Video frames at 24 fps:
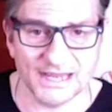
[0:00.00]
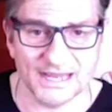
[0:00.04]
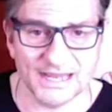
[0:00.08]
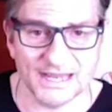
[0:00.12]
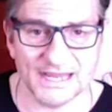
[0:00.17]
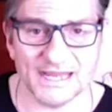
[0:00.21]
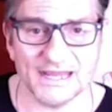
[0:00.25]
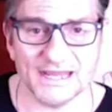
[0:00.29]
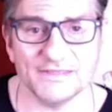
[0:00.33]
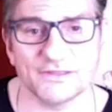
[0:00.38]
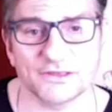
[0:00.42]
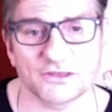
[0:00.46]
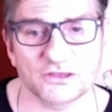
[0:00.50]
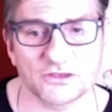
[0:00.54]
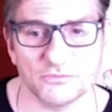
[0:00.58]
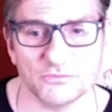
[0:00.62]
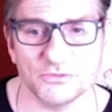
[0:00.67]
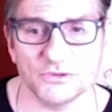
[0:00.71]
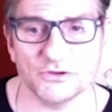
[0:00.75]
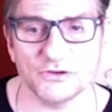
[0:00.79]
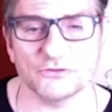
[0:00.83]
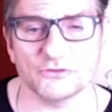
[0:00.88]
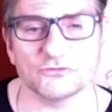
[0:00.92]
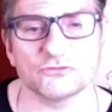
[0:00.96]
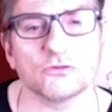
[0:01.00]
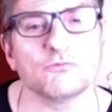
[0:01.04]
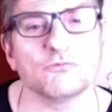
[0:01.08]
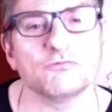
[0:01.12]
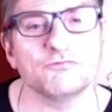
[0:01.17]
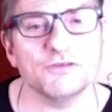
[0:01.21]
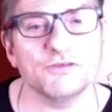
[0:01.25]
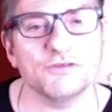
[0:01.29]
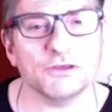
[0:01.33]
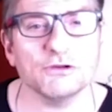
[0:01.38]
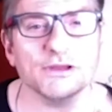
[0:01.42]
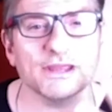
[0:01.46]
in the community. So
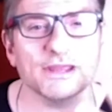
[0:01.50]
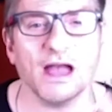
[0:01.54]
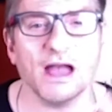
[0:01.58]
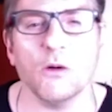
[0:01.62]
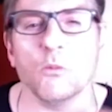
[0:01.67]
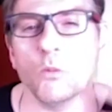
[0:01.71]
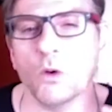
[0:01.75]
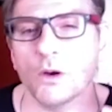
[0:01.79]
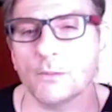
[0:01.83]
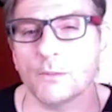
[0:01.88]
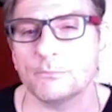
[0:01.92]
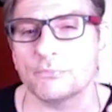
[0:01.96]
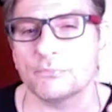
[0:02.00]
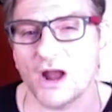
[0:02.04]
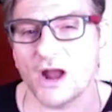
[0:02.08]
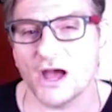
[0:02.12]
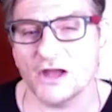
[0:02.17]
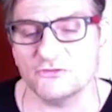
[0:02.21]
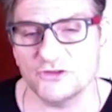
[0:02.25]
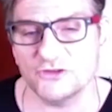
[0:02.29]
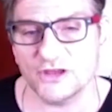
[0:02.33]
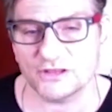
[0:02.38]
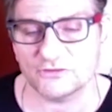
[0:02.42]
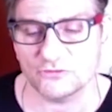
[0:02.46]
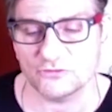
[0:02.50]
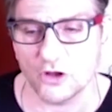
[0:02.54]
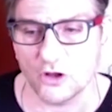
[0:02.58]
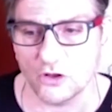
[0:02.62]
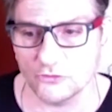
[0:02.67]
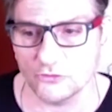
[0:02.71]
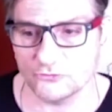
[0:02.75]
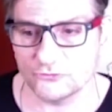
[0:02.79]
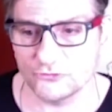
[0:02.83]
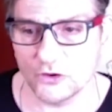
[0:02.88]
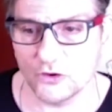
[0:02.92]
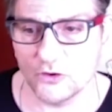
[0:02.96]
figuring out what projects
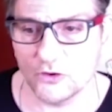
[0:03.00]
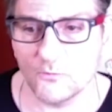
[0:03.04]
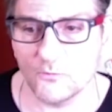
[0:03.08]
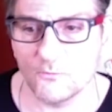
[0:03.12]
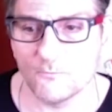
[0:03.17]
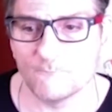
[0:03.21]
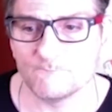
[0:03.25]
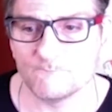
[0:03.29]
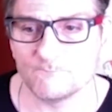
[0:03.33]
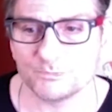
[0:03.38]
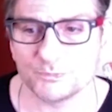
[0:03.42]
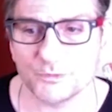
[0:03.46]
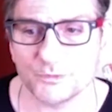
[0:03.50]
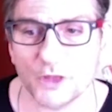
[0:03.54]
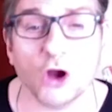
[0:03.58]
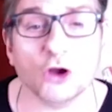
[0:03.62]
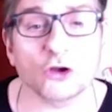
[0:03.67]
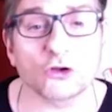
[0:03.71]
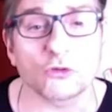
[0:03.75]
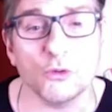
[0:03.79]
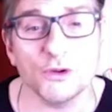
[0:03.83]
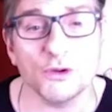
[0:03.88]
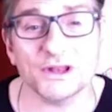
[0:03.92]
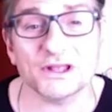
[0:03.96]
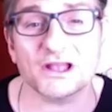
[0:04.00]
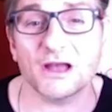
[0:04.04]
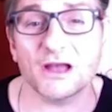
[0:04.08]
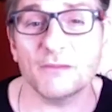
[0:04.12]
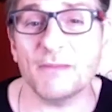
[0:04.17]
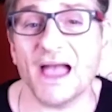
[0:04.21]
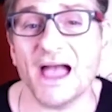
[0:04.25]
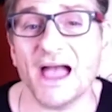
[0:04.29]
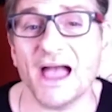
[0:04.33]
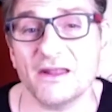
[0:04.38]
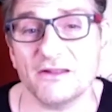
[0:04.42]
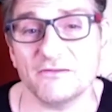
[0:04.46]
also are going to come
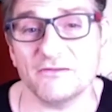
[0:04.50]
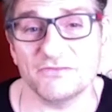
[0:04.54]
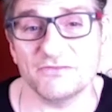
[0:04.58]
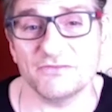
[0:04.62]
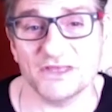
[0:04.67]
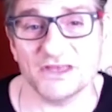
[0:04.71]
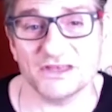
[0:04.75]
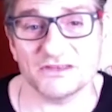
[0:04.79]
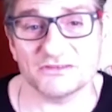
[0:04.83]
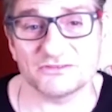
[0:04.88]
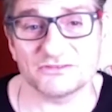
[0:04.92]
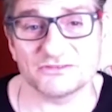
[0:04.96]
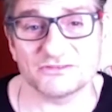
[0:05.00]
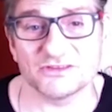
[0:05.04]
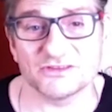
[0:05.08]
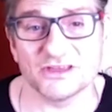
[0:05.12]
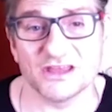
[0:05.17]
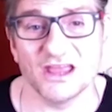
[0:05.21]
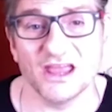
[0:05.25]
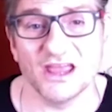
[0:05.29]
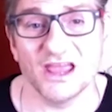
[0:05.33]
out of this,